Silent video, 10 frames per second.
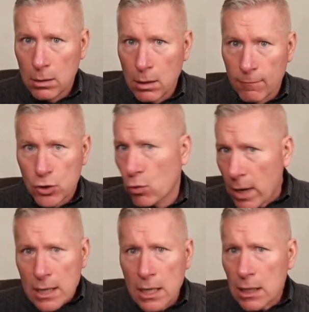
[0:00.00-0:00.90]
of
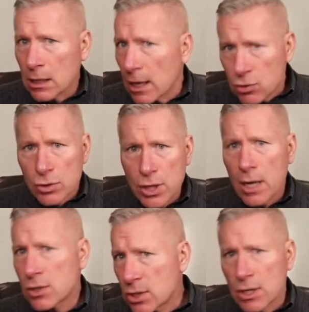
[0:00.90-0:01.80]
training and
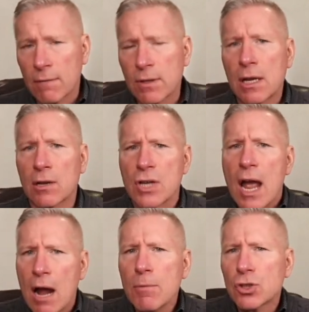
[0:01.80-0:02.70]
exercises and everything else,
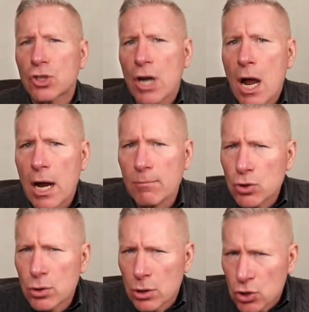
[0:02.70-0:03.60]
how much time
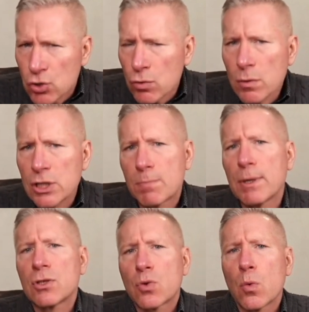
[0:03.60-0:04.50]
is truly
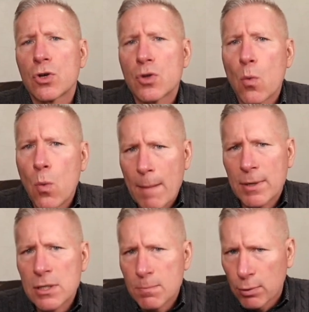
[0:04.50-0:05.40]
spent towards
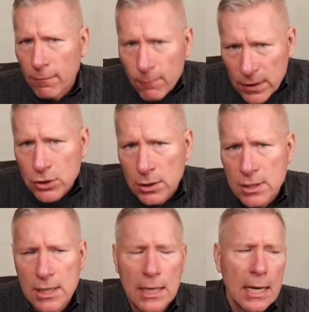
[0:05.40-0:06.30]
weapons
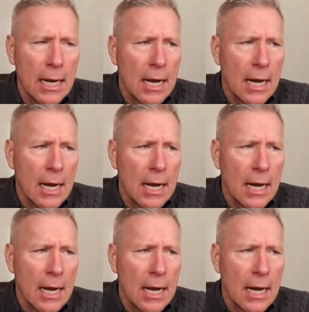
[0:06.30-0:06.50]
proficiency,